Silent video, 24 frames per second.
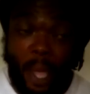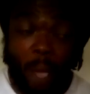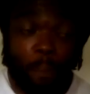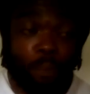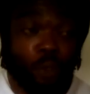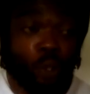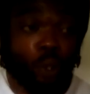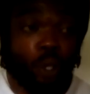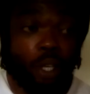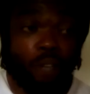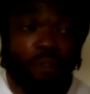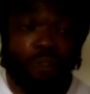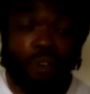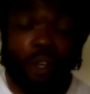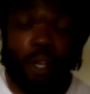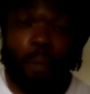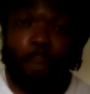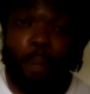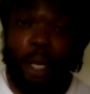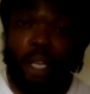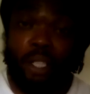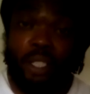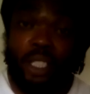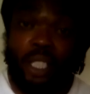I'm doing it for
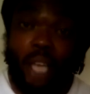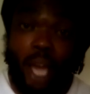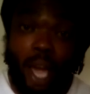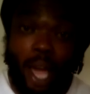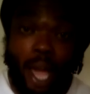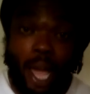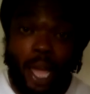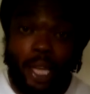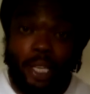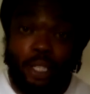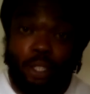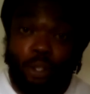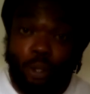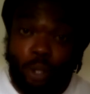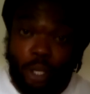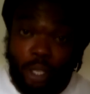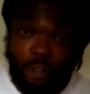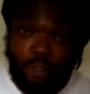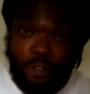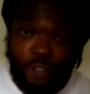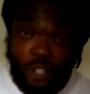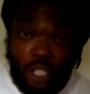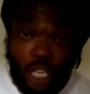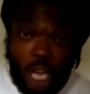the most high. I ain't
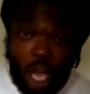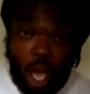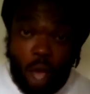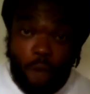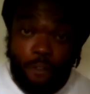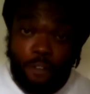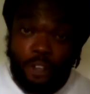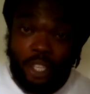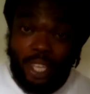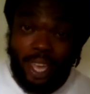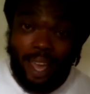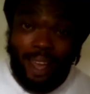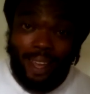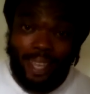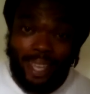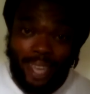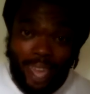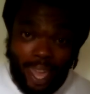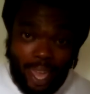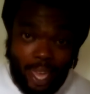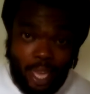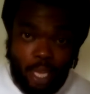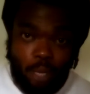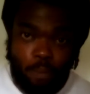doing it for y'all, for y'all
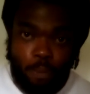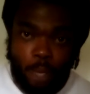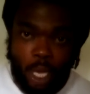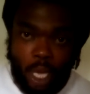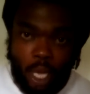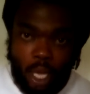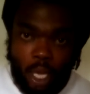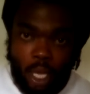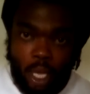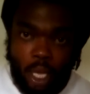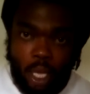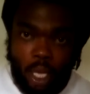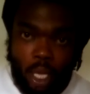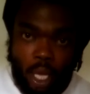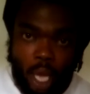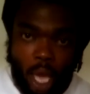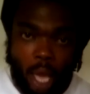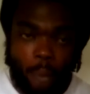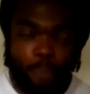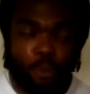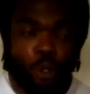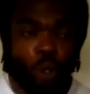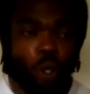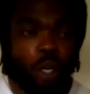game, man.
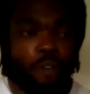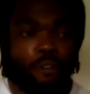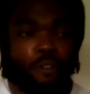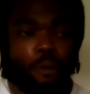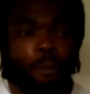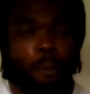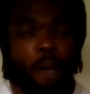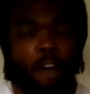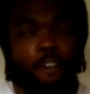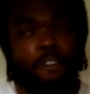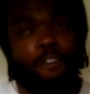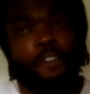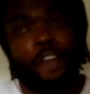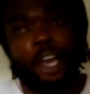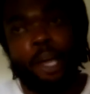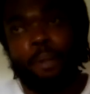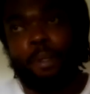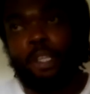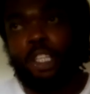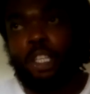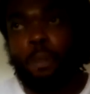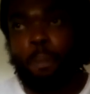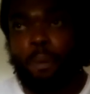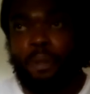I'm doing it for my
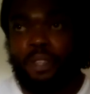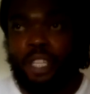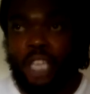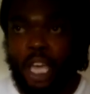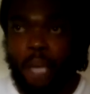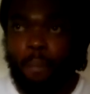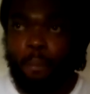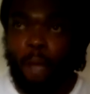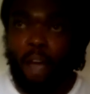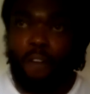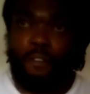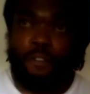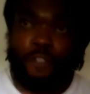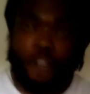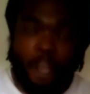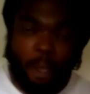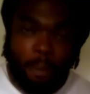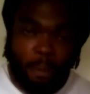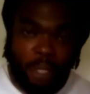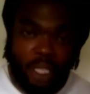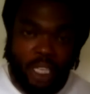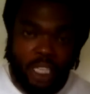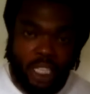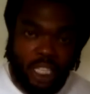family to protect my
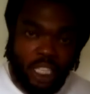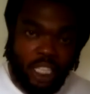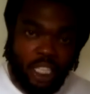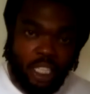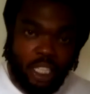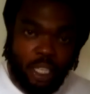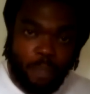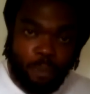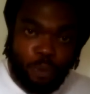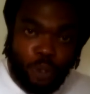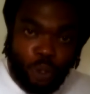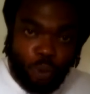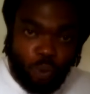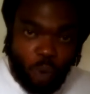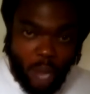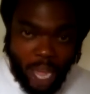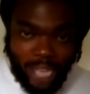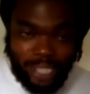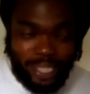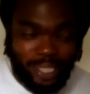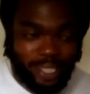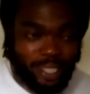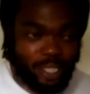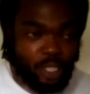family to lead them to
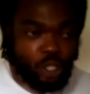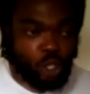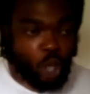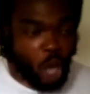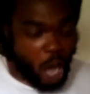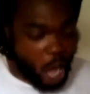righteousness.